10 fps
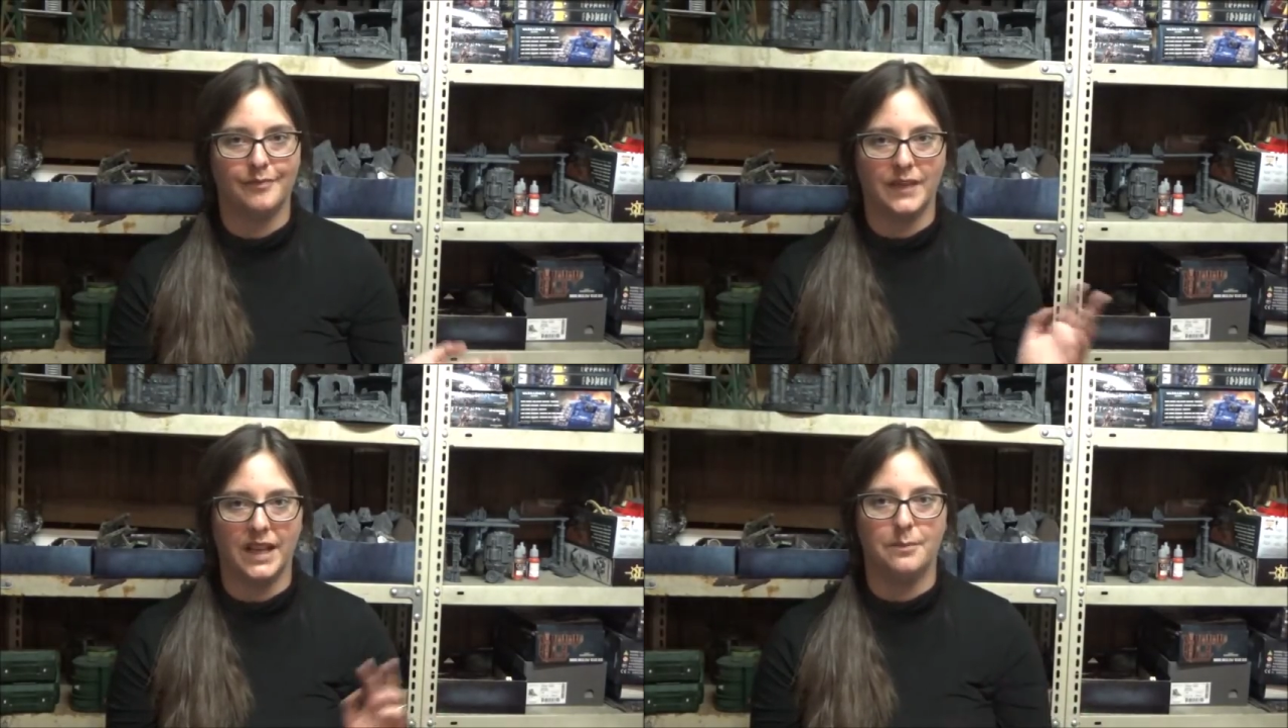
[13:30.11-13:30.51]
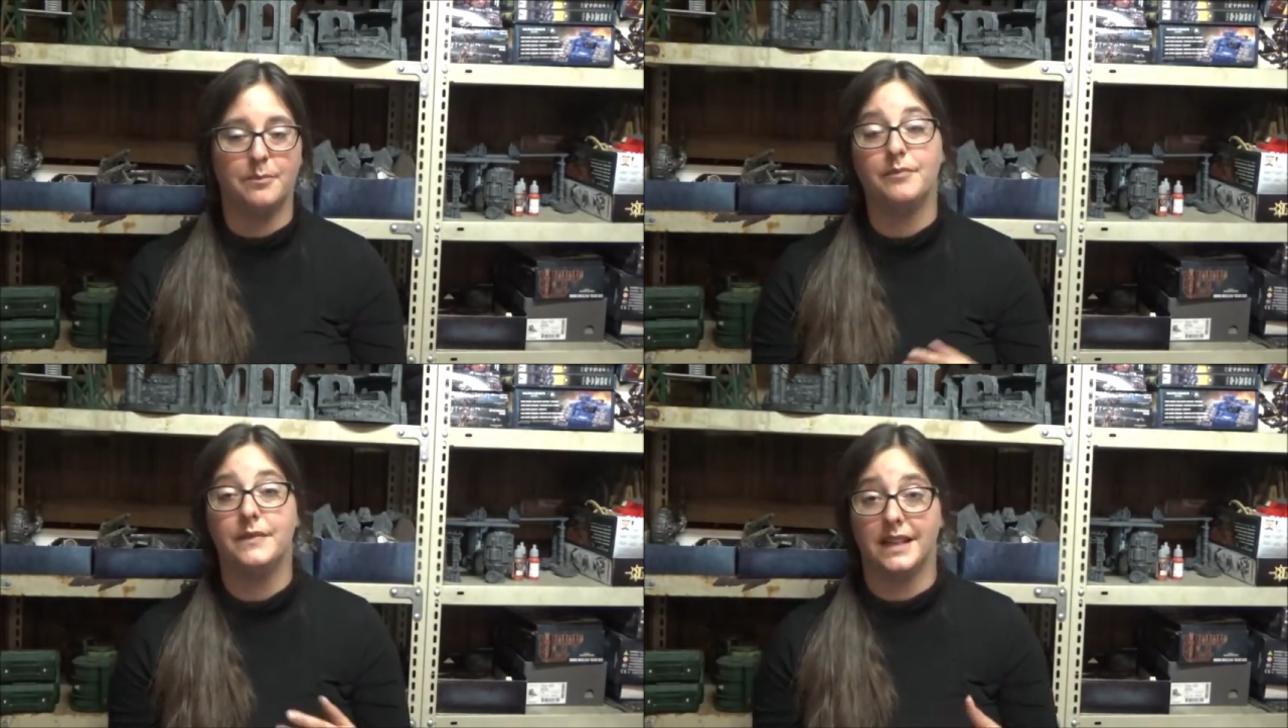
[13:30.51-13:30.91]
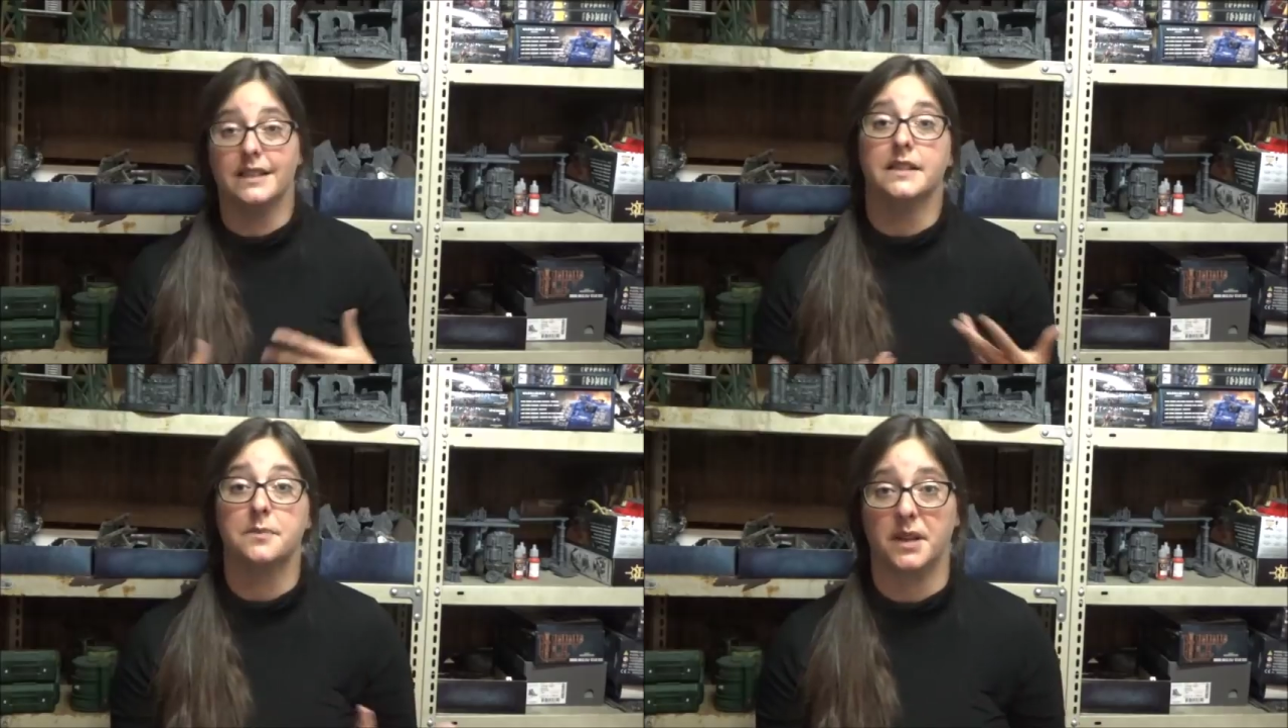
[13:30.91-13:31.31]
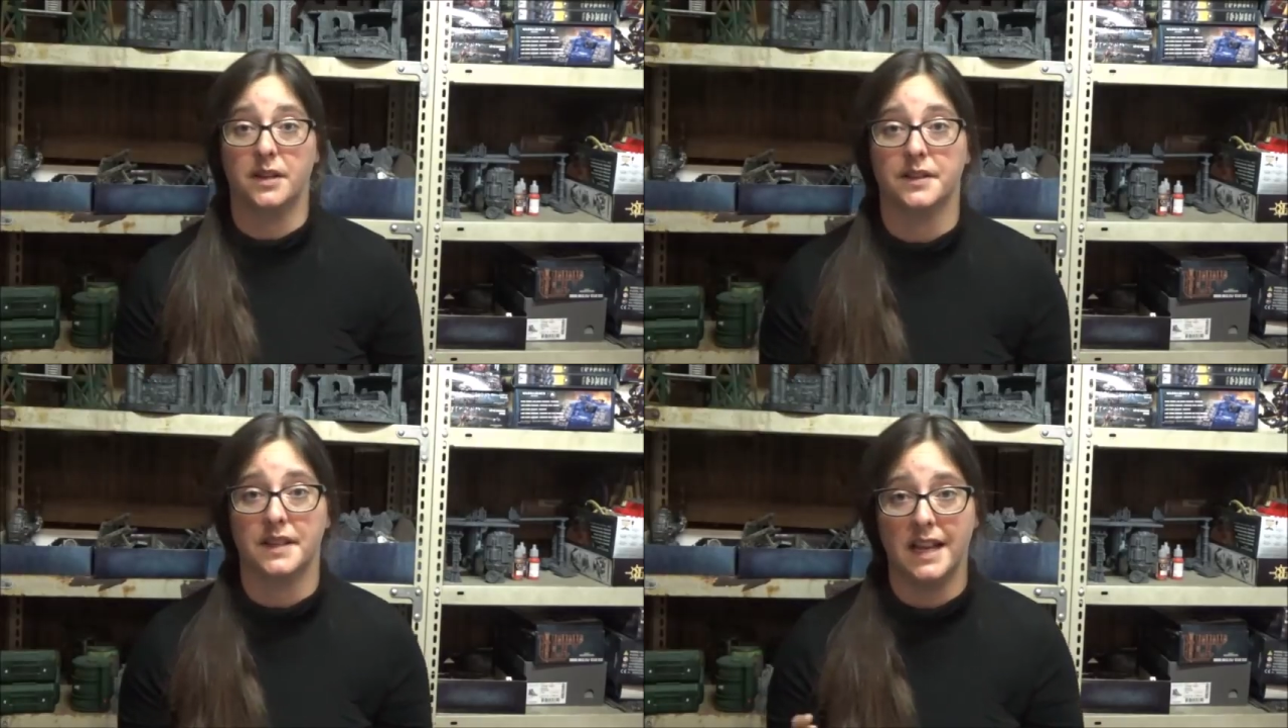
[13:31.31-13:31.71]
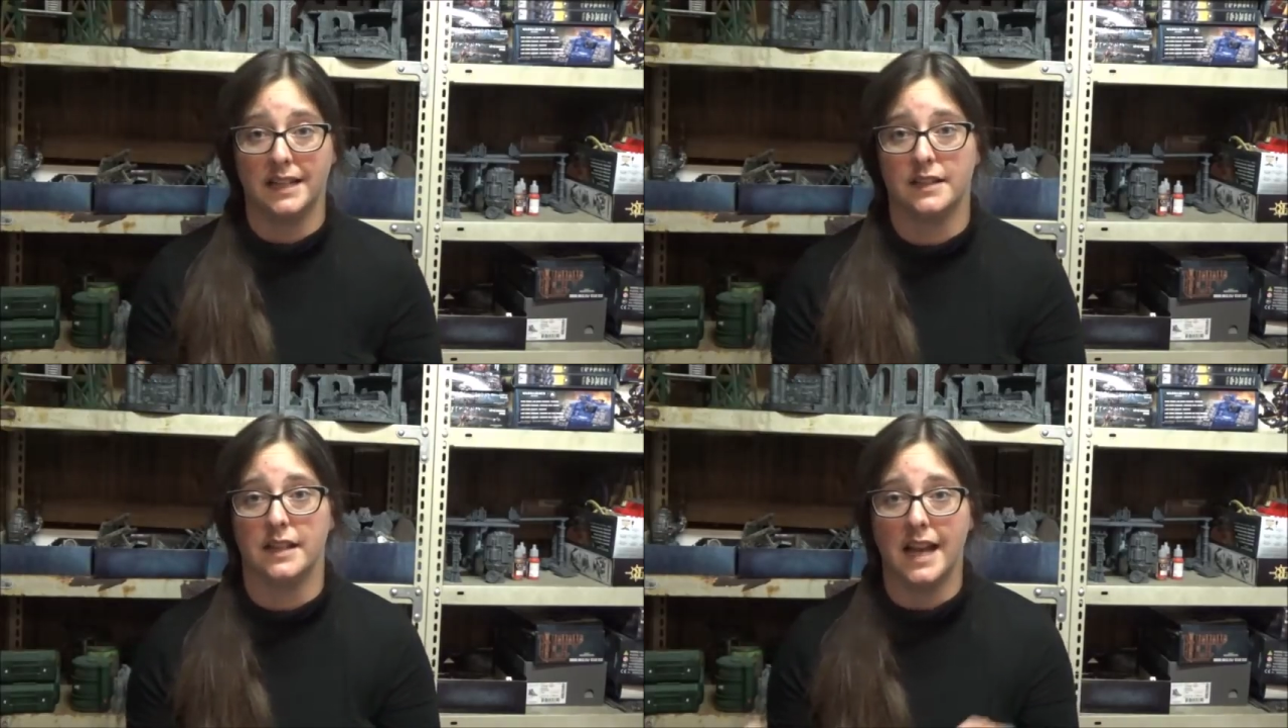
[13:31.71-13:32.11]
yeah, that is because I
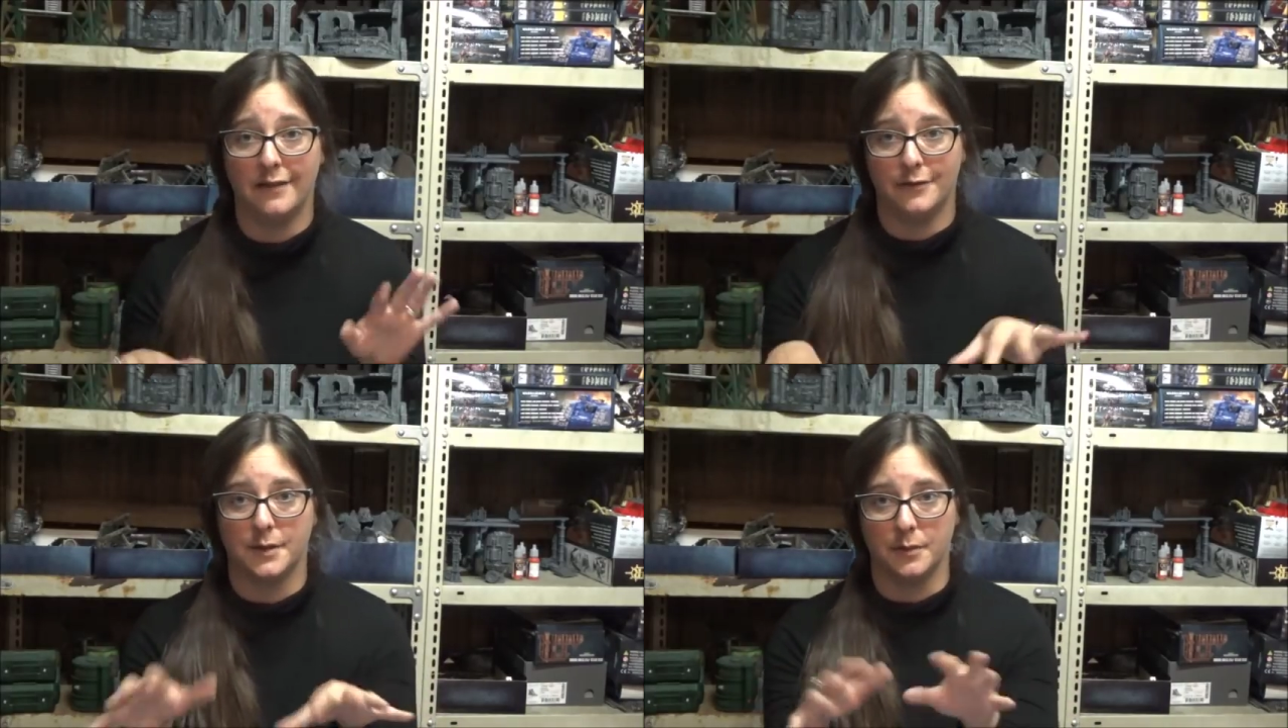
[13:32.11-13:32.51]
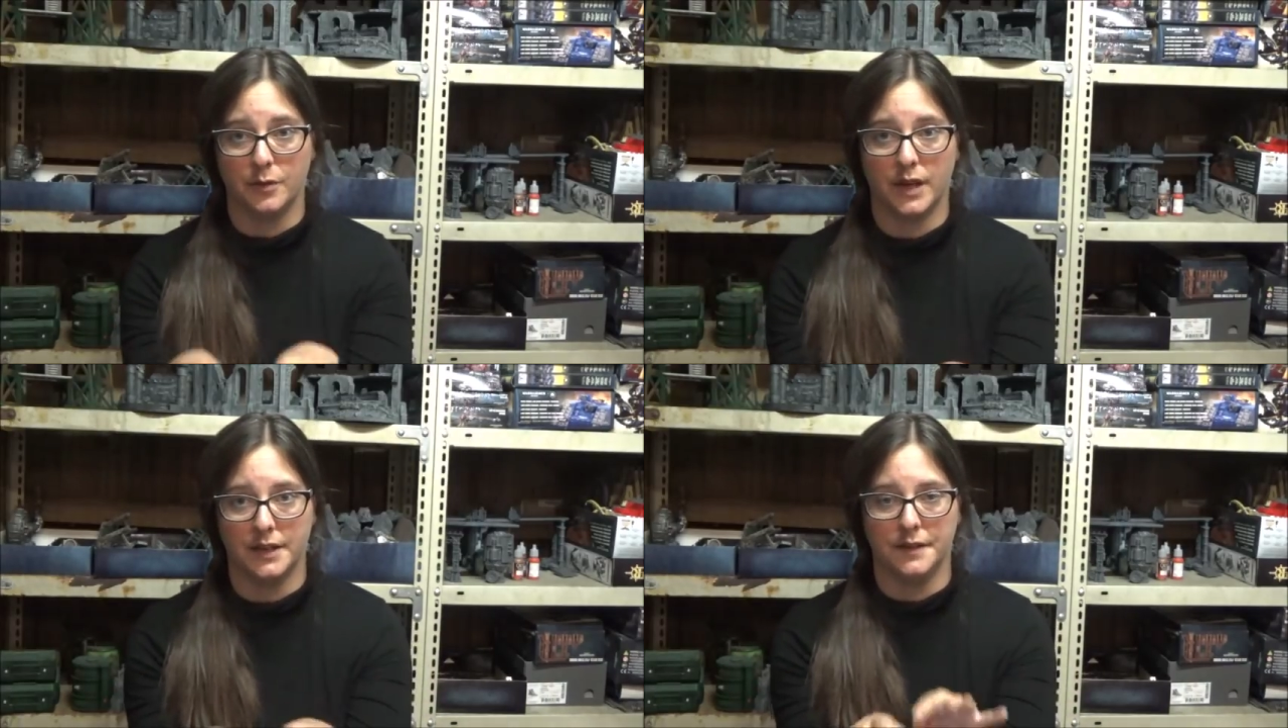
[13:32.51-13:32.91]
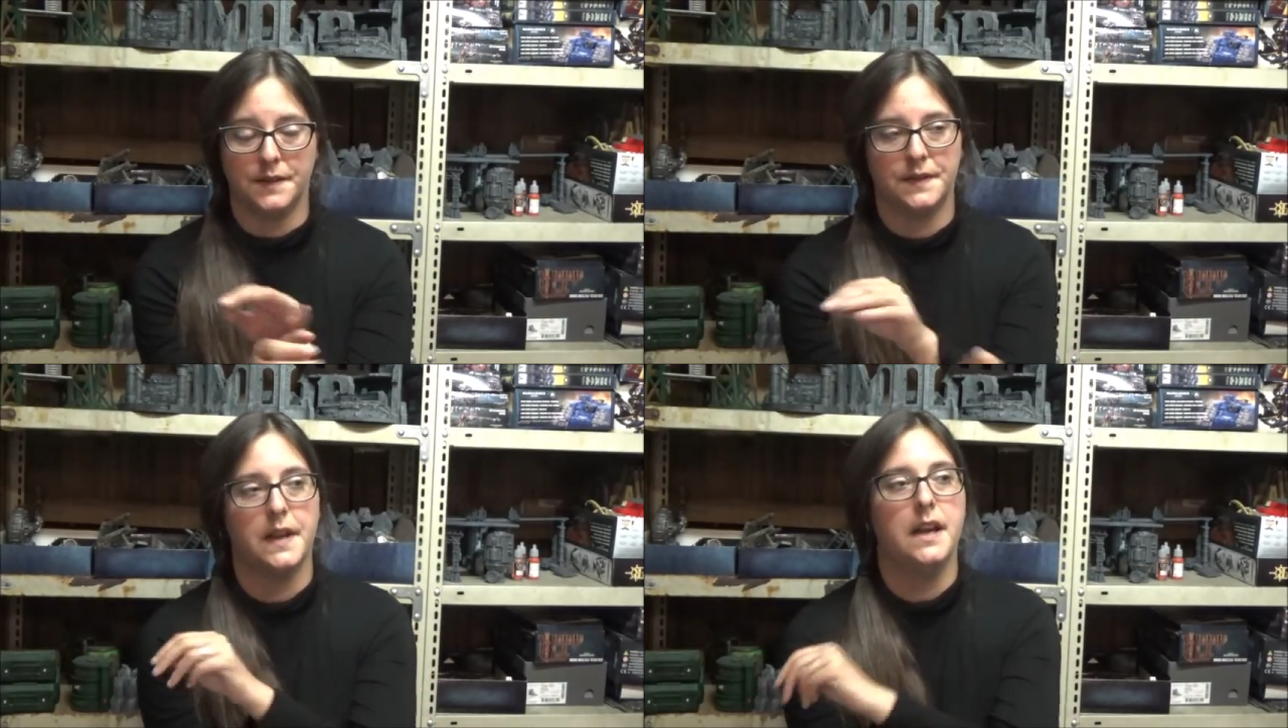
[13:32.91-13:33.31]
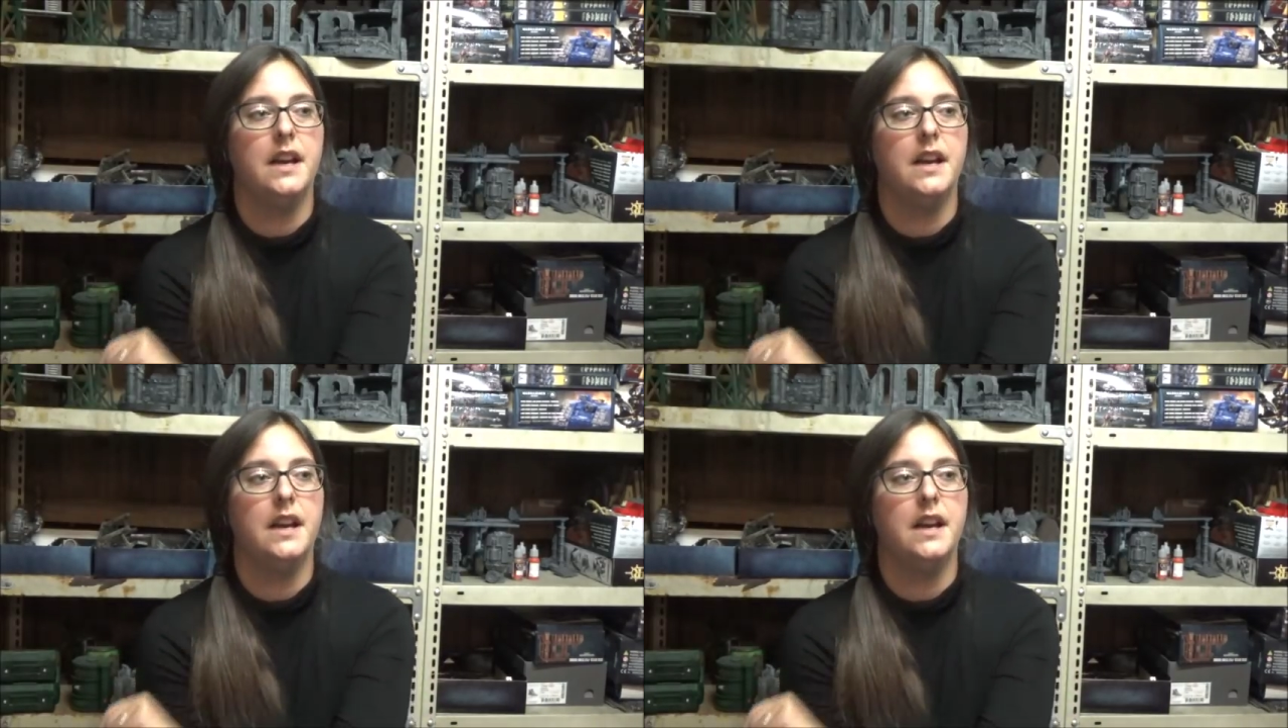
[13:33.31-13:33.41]
actually have some craters,